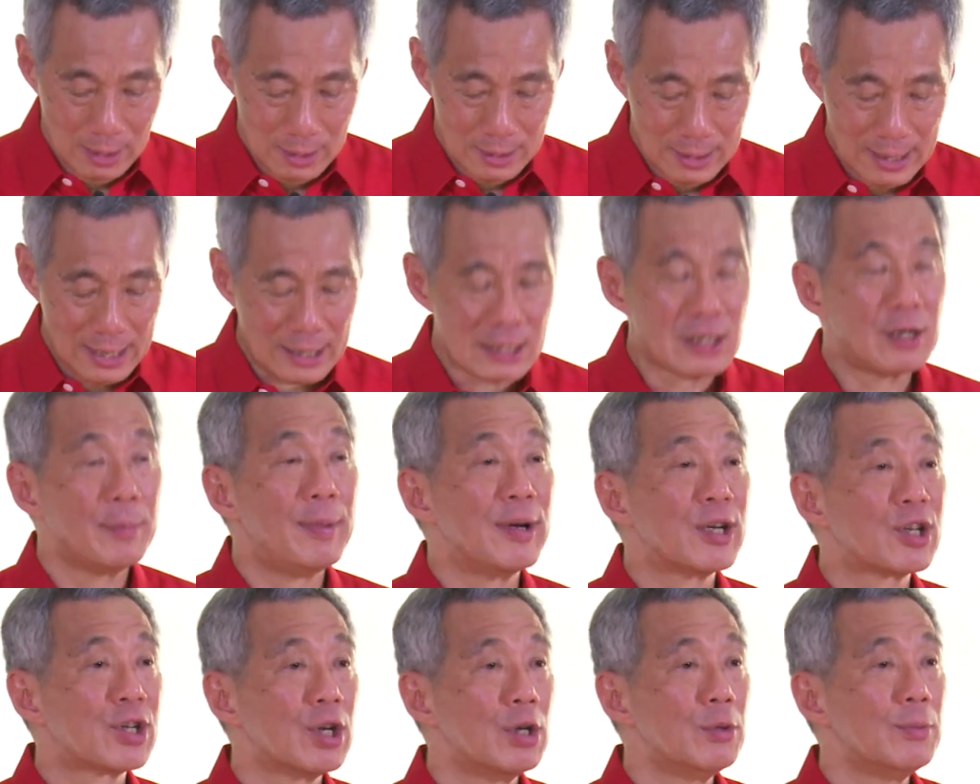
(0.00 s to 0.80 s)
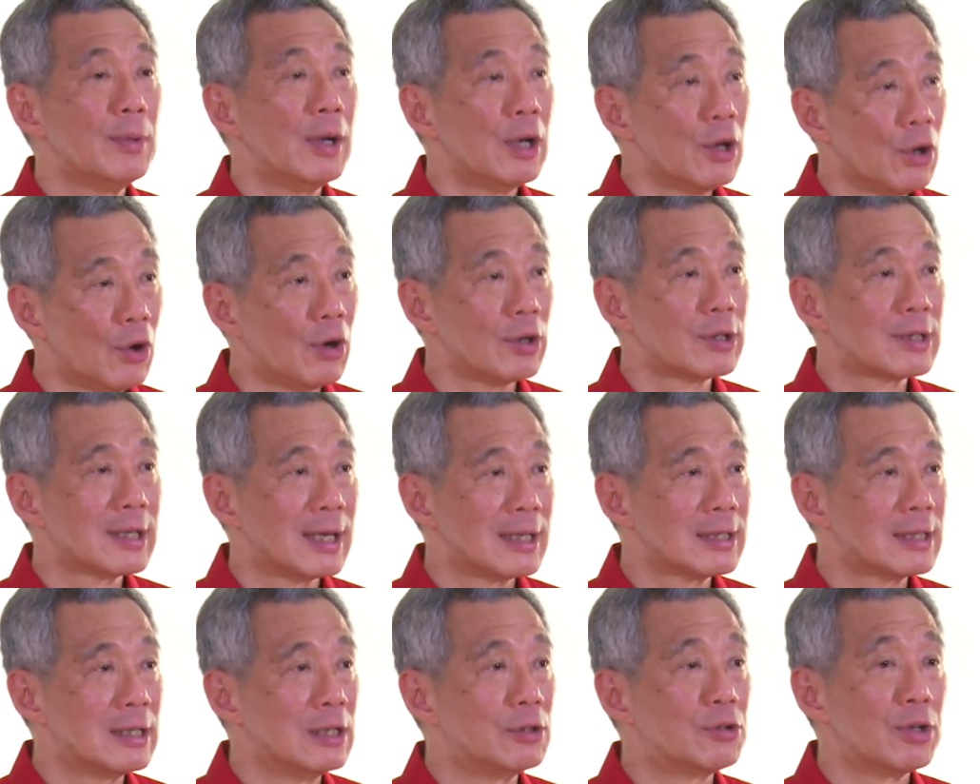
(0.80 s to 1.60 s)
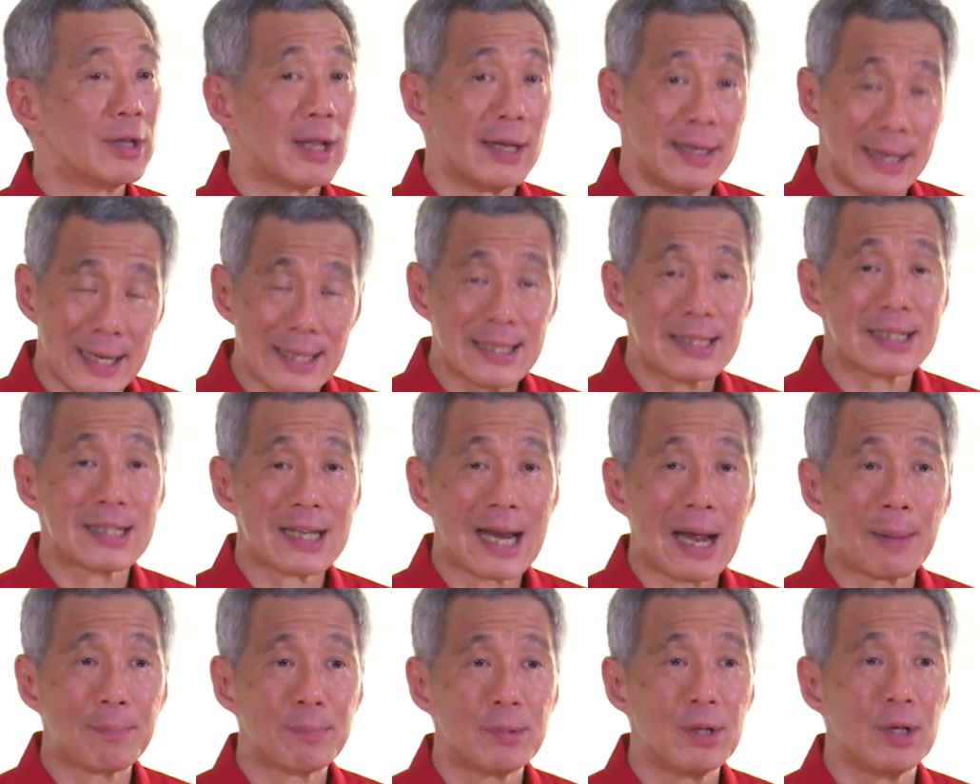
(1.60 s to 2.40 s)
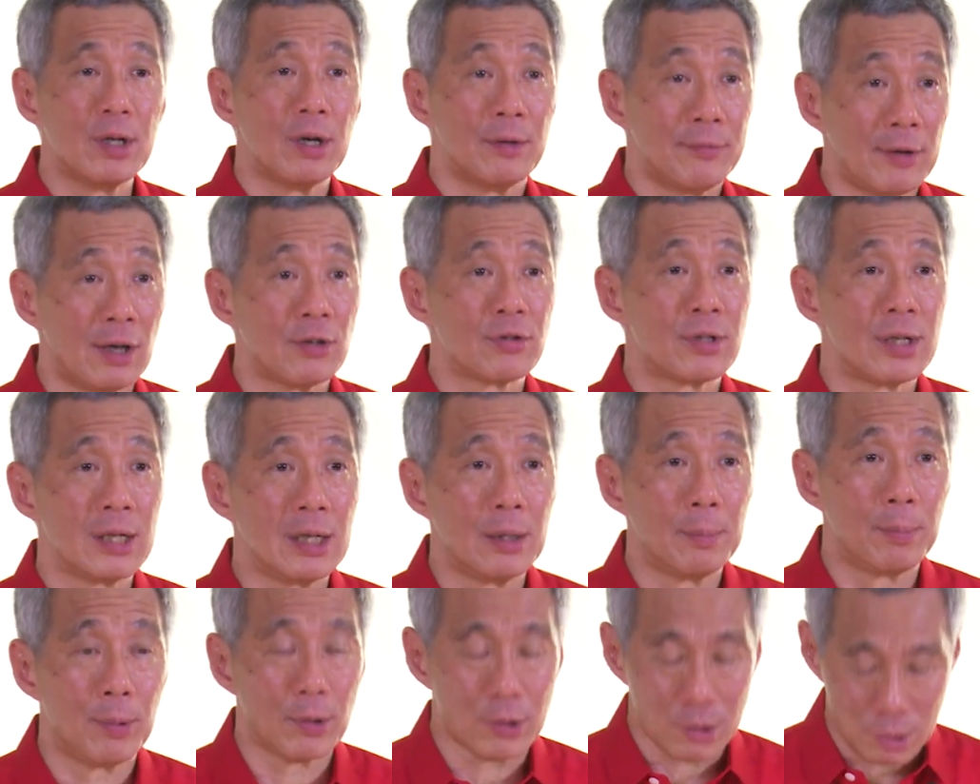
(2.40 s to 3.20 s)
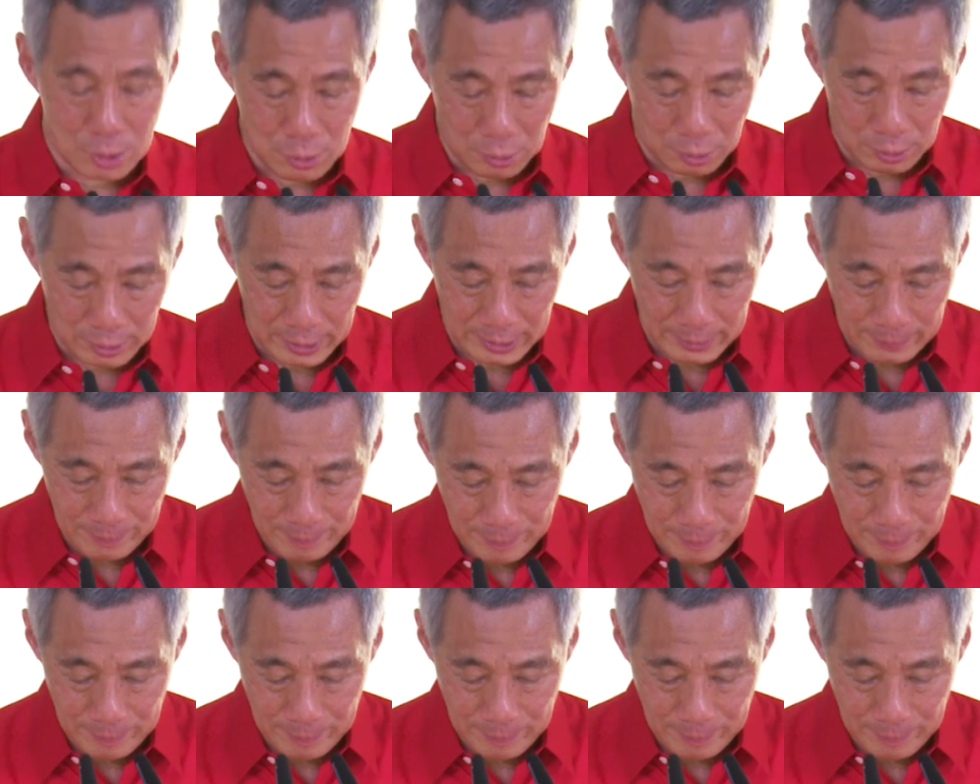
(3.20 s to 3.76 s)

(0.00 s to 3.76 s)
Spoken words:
The exhibition will launch us into the next chapter of our Singapore story.